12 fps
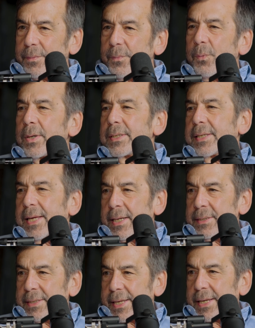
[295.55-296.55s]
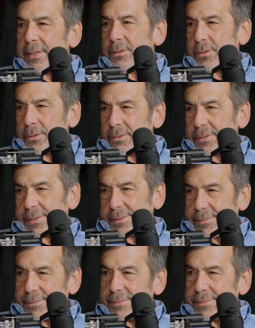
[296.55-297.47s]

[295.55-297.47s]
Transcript: what it can and can't do,